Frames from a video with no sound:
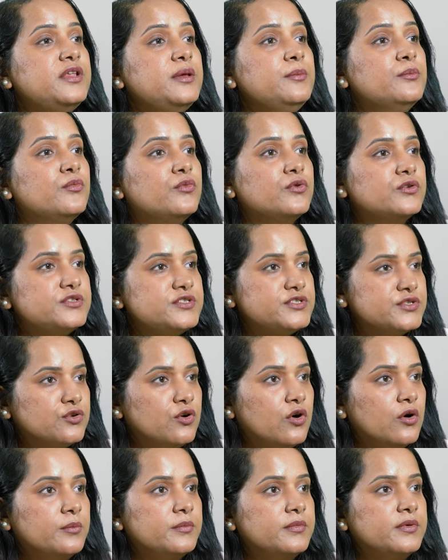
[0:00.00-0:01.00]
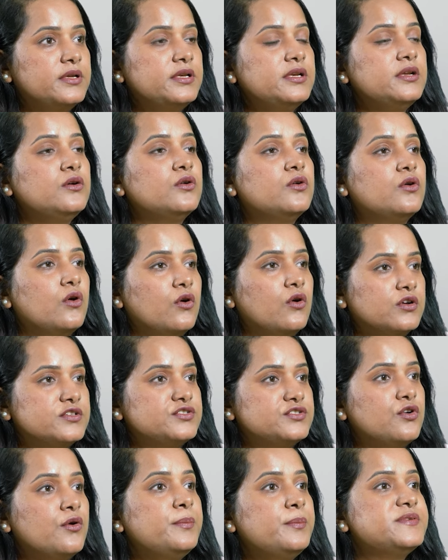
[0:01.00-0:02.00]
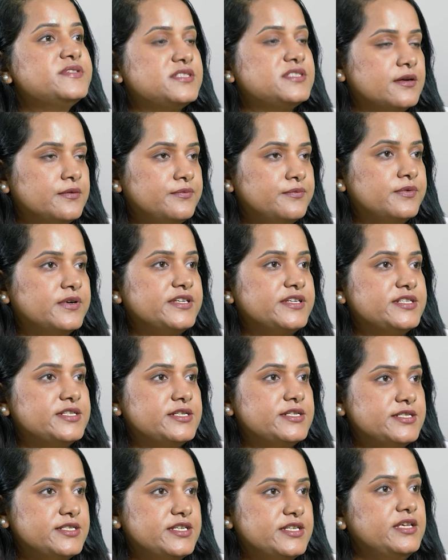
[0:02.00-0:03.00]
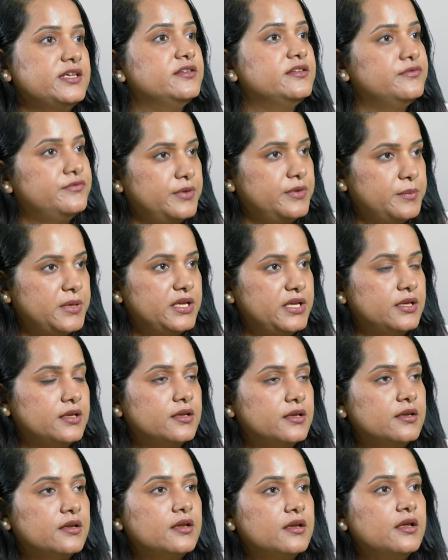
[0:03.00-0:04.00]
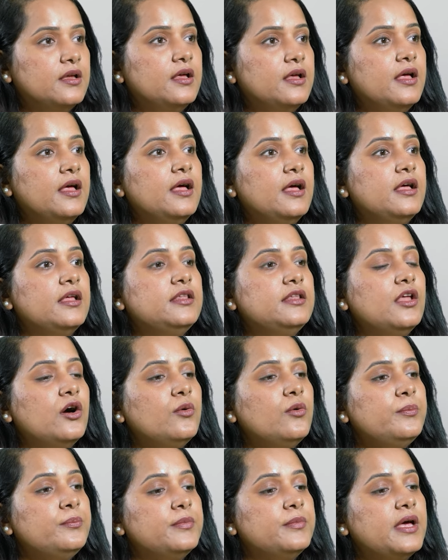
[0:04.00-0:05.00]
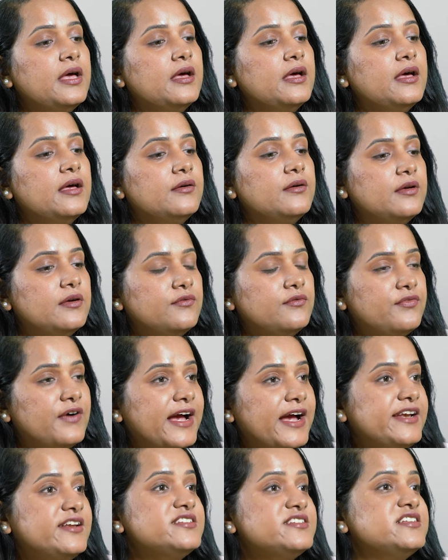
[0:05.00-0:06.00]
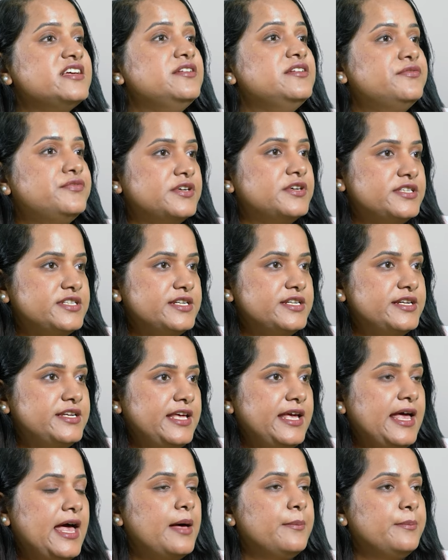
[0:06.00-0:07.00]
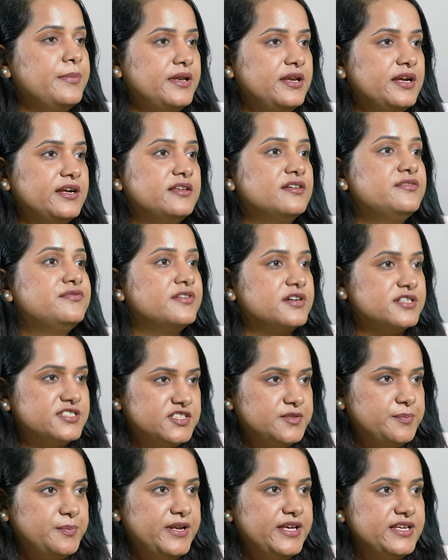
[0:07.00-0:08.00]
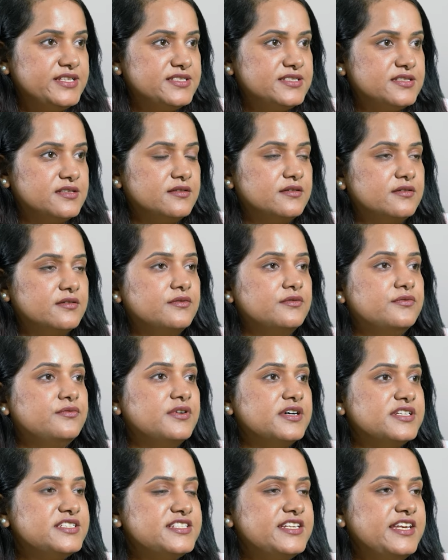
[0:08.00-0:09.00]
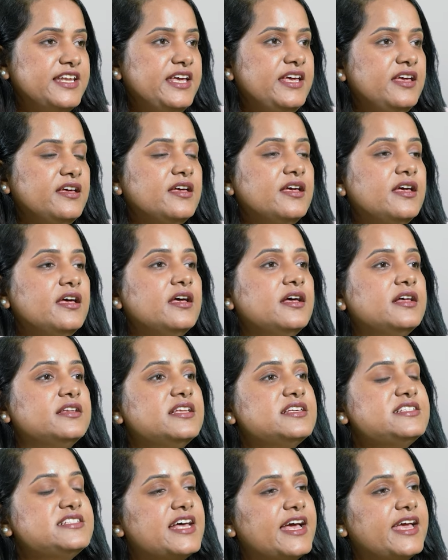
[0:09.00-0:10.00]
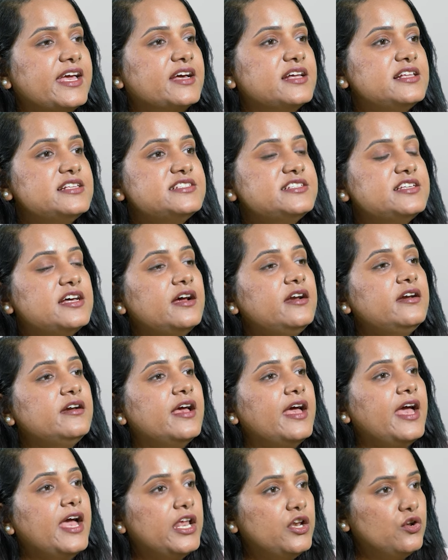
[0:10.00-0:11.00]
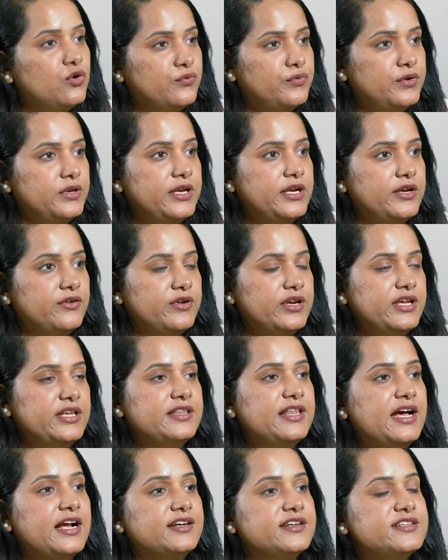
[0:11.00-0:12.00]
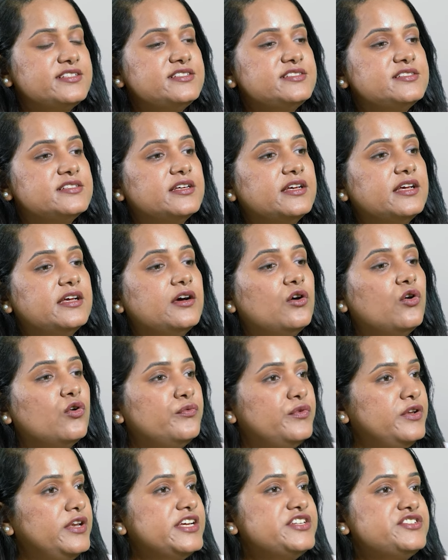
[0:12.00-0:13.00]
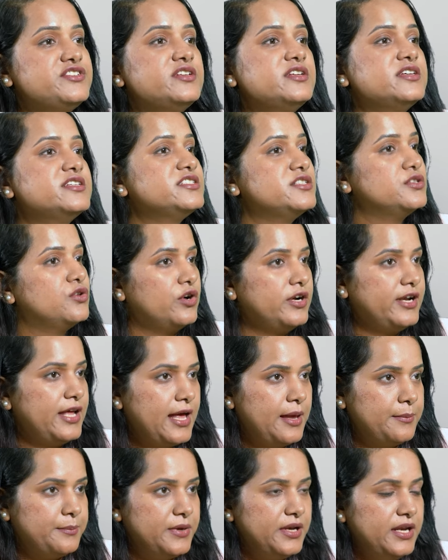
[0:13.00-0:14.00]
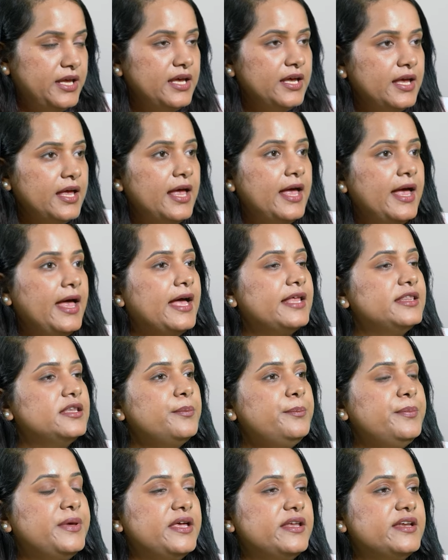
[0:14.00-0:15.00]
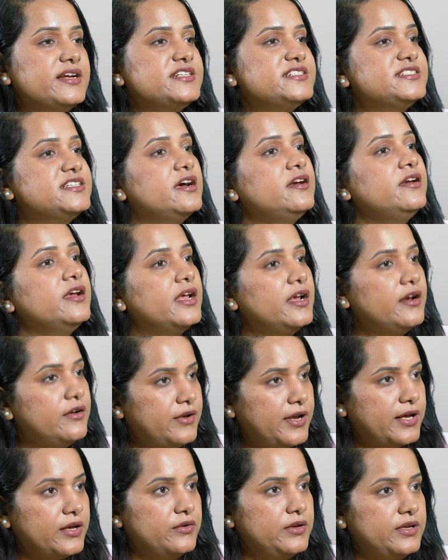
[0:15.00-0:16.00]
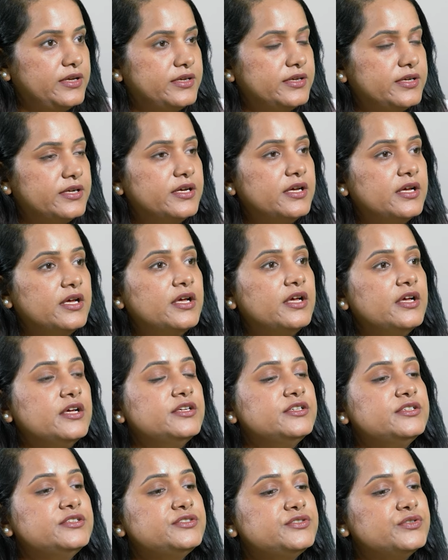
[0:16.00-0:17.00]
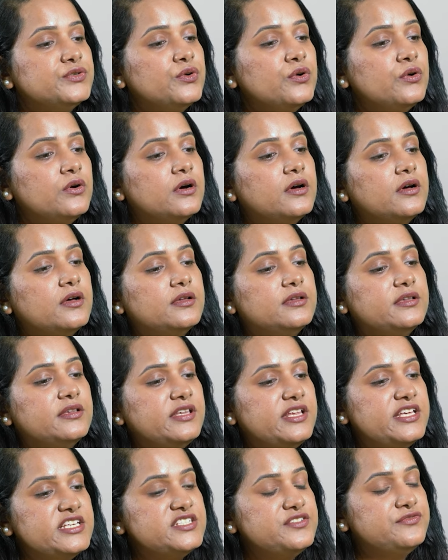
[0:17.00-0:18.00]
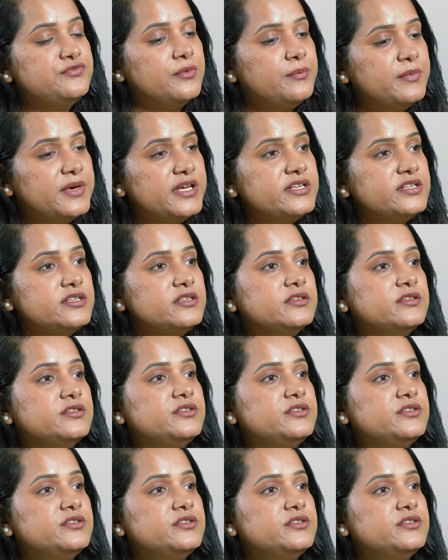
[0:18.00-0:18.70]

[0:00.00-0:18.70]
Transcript: the most common cause of subfertility in women. Now, why does infertility happen at the first place? Firstly, the cycles are anovulatory, that is, ovulation is not happening and the periods are irregular. So these women,